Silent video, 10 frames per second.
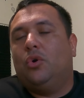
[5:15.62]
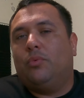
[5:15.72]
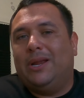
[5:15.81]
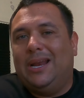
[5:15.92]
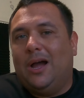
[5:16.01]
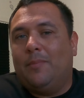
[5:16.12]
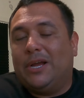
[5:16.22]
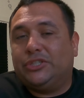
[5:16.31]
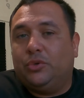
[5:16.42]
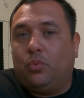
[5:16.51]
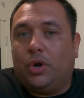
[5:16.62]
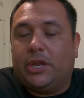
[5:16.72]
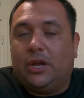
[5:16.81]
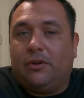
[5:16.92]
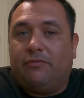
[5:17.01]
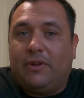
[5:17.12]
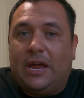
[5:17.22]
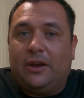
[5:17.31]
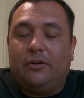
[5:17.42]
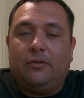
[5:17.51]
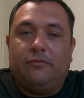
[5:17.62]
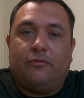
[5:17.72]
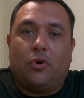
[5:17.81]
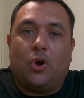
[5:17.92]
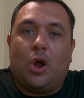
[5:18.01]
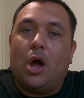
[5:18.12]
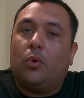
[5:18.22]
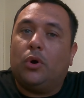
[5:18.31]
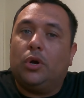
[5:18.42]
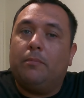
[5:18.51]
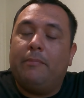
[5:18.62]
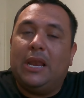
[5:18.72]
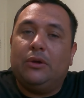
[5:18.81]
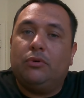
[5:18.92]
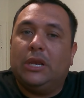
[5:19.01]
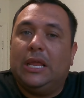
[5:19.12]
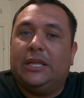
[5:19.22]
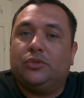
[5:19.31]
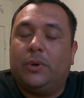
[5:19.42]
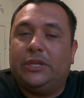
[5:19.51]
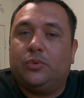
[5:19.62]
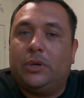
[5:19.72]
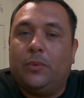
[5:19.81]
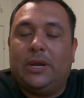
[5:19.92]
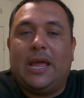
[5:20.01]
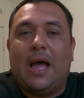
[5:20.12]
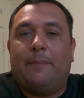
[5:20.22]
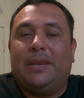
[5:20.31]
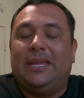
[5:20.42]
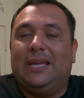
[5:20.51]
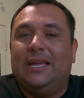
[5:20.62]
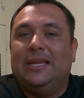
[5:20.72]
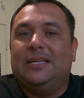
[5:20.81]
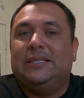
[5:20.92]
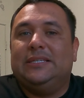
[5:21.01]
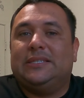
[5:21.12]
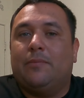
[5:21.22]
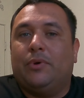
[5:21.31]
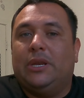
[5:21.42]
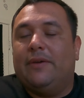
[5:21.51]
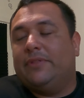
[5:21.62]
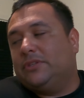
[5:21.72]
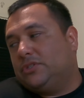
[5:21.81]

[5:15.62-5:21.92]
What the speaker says: Right now I'm actually working on a flyer for our Mele Ukulele 2021 happening December 11th.